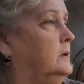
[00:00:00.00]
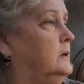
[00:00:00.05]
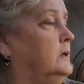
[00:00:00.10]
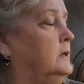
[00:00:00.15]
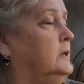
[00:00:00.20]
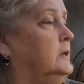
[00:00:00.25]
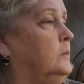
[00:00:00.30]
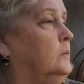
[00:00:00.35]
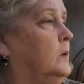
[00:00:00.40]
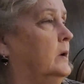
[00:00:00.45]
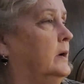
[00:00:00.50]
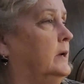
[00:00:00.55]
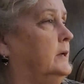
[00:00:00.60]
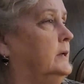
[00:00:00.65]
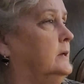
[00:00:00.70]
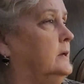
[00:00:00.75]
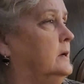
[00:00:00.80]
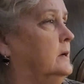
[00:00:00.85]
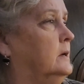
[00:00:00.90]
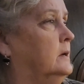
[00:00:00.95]

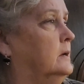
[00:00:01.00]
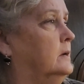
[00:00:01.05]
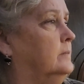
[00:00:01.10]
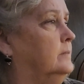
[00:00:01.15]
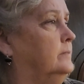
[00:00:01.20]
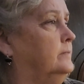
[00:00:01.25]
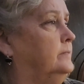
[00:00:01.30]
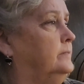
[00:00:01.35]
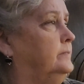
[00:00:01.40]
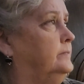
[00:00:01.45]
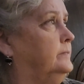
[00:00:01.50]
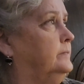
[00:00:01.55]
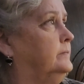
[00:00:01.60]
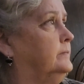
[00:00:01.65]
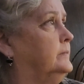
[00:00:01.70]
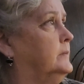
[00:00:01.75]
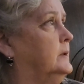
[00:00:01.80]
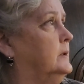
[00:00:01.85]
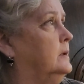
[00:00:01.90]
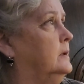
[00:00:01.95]
Anyway, I
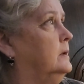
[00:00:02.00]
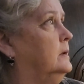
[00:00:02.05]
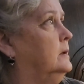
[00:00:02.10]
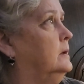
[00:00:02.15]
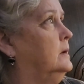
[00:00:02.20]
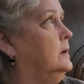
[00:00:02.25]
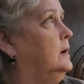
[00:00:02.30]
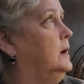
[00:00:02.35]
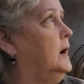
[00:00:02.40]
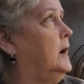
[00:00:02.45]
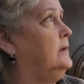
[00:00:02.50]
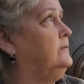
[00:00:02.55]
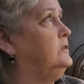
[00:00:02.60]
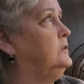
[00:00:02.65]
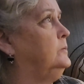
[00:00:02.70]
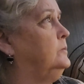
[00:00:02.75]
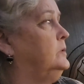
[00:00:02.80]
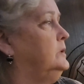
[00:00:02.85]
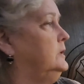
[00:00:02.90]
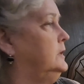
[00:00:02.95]

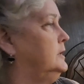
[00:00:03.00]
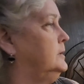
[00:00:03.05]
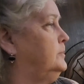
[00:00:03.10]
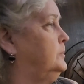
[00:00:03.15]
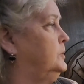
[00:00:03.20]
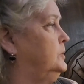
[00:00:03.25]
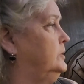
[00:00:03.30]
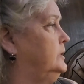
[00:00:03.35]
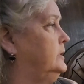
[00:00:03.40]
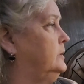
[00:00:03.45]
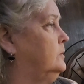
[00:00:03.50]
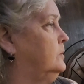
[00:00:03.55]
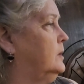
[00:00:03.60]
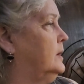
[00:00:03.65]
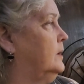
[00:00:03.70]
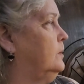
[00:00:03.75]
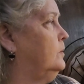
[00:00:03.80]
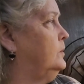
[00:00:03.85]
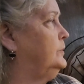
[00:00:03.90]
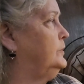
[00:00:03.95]
haven't really put it
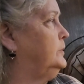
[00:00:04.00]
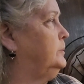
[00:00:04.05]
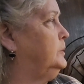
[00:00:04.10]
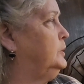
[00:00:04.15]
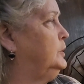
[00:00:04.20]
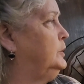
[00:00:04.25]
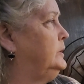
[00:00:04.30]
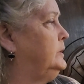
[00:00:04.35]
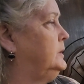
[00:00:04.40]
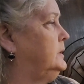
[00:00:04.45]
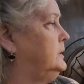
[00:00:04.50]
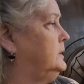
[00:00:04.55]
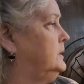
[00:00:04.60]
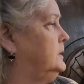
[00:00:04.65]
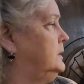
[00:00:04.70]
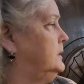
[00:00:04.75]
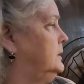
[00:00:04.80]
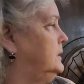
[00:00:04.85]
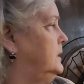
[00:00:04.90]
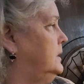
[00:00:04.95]
where I wanted to put it,
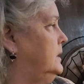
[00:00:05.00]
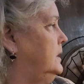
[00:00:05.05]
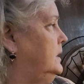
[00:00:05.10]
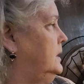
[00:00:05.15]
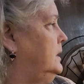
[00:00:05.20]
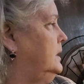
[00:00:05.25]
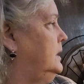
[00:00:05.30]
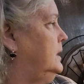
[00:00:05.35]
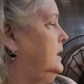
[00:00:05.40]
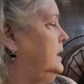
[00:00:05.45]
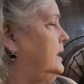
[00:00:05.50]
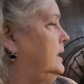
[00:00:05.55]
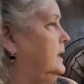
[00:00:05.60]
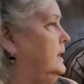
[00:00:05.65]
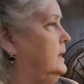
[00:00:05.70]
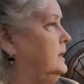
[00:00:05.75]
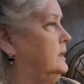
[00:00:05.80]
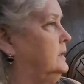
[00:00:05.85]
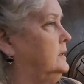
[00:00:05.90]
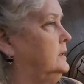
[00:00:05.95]

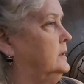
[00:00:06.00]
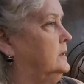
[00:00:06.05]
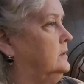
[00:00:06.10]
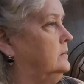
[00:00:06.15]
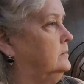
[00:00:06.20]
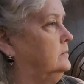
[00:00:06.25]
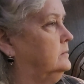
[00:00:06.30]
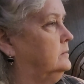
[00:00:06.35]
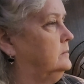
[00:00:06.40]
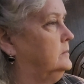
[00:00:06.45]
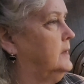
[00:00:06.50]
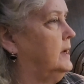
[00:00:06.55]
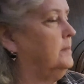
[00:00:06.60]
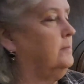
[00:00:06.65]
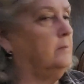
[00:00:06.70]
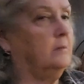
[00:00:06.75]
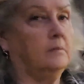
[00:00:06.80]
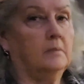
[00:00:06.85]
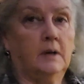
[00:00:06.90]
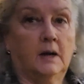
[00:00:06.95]
and
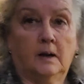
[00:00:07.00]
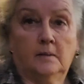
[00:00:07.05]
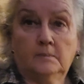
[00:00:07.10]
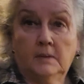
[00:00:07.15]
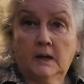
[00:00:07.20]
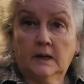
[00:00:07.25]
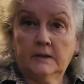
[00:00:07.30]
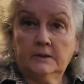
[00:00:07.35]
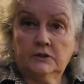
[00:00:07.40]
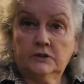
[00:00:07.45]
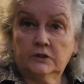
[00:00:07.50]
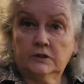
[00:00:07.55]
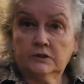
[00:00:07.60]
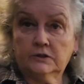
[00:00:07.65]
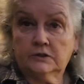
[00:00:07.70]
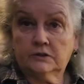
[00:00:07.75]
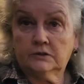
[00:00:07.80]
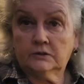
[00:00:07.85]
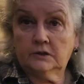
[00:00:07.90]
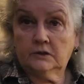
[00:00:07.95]
I might
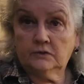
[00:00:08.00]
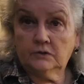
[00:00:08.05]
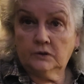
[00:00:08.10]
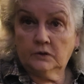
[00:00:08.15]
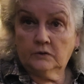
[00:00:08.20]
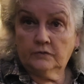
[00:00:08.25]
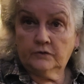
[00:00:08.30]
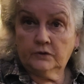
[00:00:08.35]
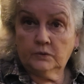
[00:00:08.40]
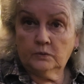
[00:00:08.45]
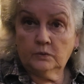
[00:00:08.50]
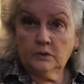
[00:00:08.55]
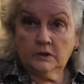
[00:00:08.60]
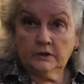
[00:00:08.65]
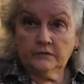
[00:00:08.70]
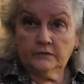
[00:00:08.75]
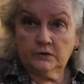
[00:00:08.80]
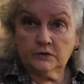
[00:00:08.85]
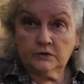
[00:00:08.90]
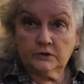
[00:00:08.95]
just,
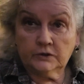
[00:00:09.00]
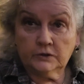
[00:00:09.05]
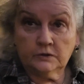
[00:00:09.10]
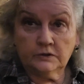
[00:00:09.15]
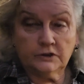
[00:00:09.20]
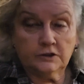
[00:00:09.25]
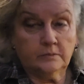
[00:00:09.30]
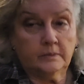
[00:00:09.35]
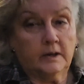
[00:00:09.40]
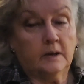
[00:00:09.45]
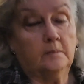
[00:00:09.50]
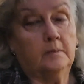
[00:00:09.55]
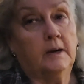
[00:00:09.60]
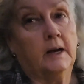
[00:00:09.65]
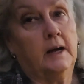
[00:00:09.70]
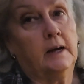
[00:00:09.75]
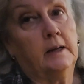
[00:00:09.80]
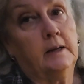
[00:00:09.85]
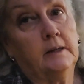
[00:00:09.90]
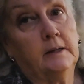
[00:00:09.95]
if you're serious about
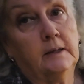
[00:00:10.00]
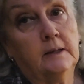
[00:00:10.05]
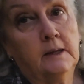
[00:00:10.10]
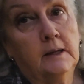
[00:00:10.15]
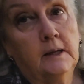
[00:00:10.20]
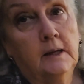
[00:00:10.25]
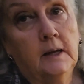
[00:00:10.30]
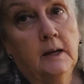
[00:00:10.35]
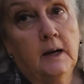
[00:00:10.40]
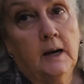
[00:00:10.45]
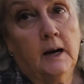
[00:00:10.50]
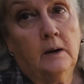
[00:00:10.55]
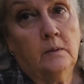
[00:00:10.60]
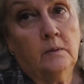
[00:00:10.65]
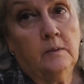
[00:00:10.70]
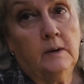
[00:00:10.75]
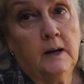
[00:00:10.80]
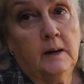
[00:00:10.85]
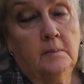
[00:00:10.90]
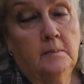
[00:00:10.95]
buying it,
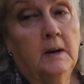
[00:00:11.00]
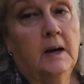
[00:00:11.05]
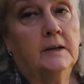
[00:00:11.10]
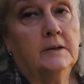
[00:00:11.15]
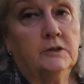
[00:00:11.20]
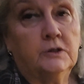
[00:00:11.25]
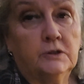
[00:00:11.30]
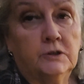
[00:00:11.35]
I might